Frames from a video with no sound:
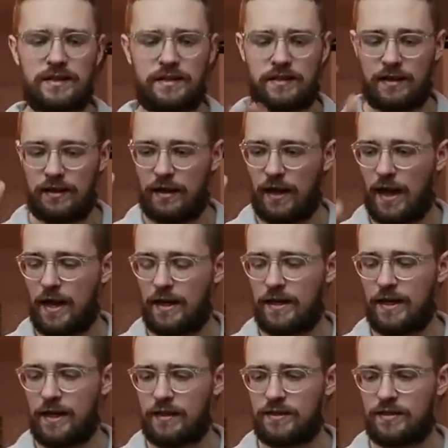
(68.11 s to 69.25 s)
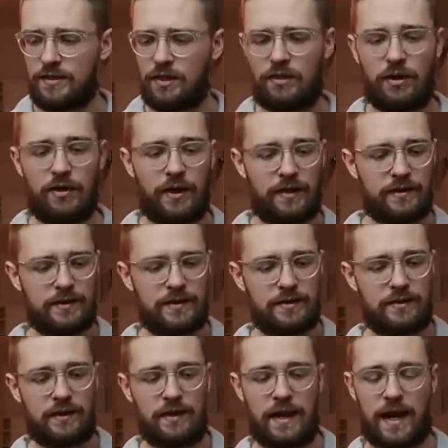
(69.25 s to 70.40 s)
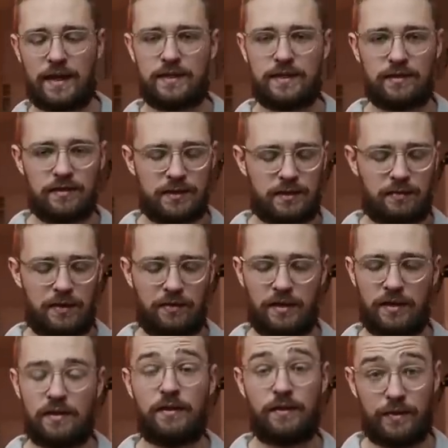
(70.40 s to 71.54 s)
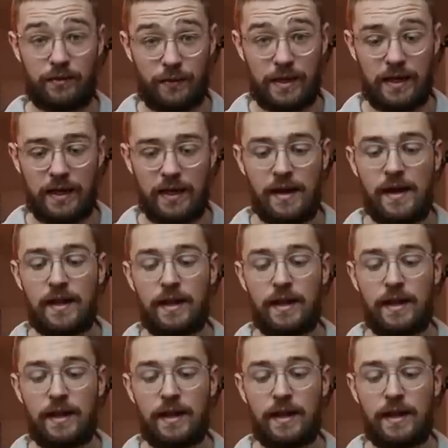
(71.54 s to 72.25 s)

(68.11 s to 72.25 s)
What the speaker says: It's the EX0 and this is the X Spirit 3.